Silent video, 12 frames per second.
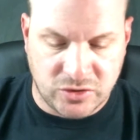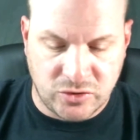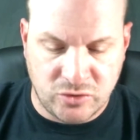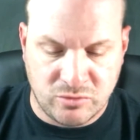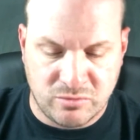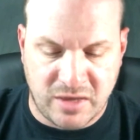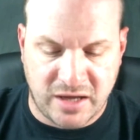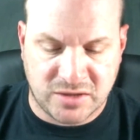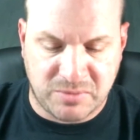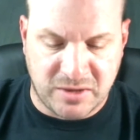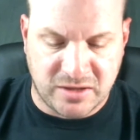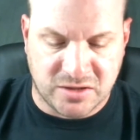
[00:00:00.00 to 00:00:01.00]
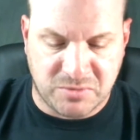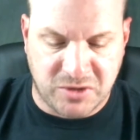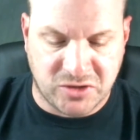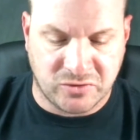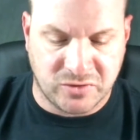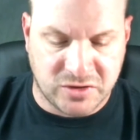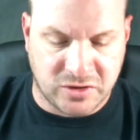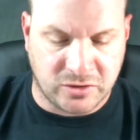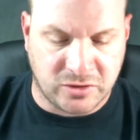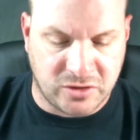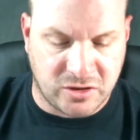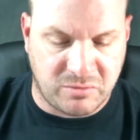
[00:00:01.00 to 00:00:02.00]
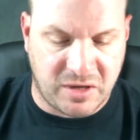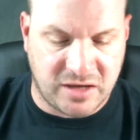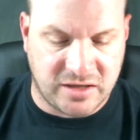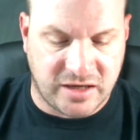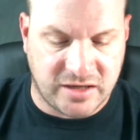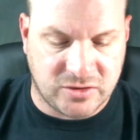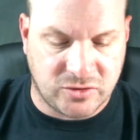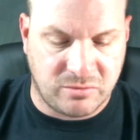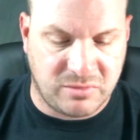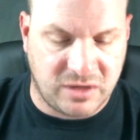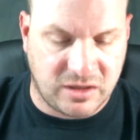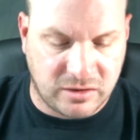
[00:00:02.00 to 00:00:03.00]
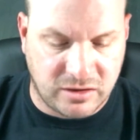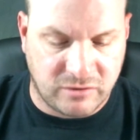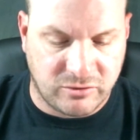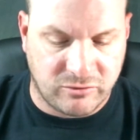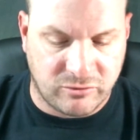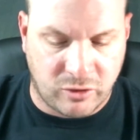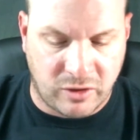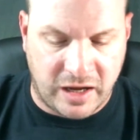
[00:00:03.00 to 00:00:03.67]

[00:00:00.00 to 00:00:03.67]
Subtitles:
You may spend a special result on your command dice to immediately reroll